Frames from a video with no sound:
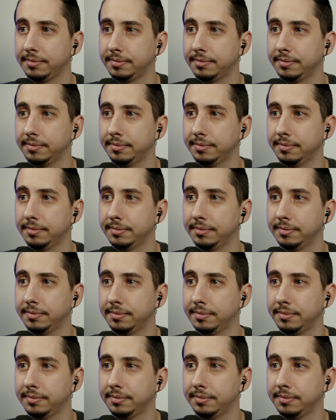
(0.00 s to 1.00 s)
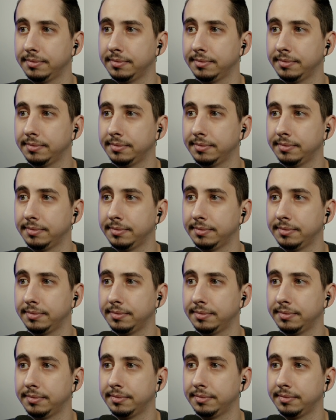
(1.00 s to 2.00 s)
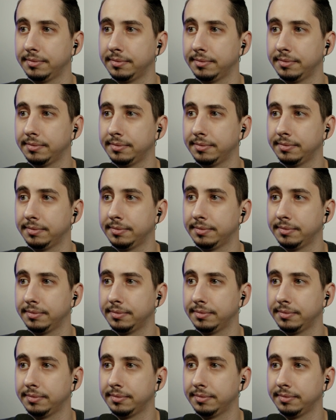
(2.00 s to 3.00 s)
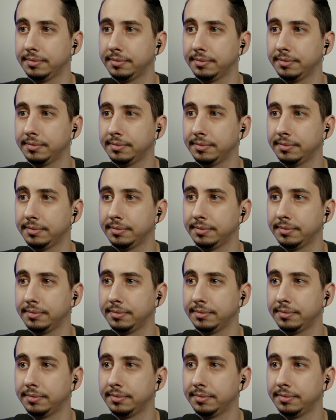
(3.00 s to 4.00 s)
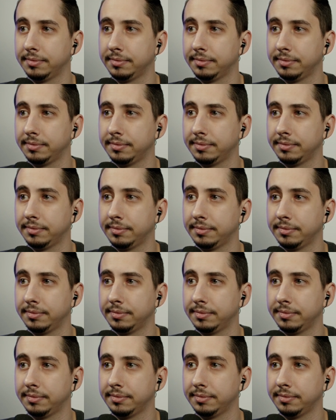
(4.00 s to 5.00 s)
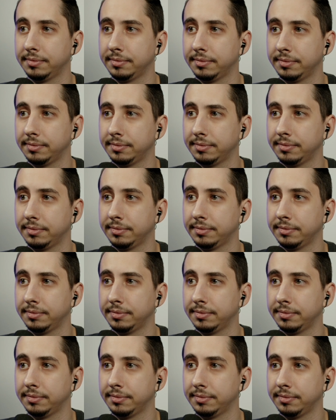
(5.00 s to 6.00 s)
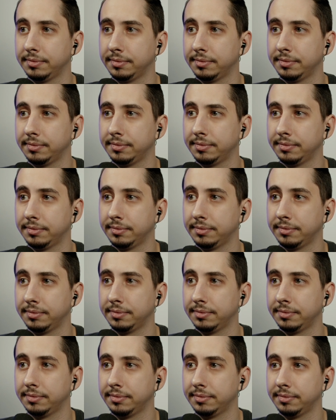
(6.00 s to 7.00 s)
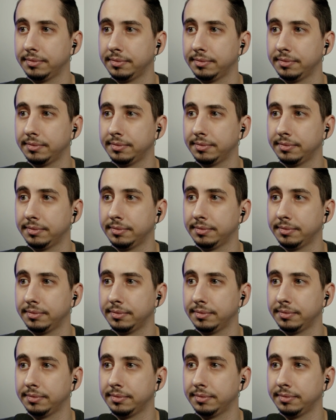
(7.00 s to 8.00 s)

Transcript: [no speech]